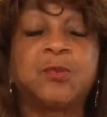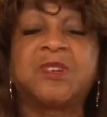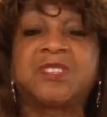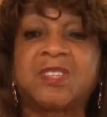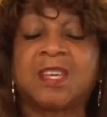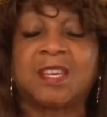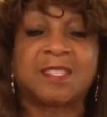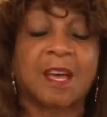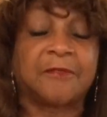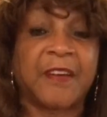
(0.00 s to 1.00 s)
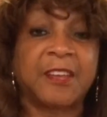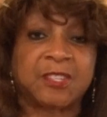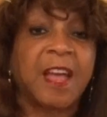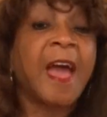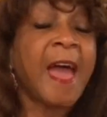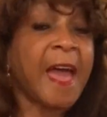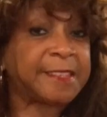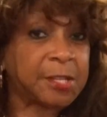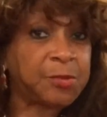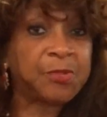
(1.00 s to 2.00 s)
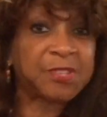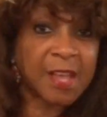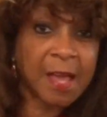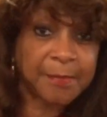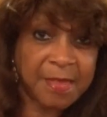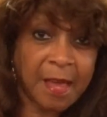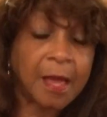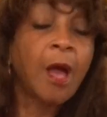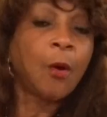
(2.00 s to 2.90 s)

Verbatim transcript: who were seeking salvation, had to do the same thing,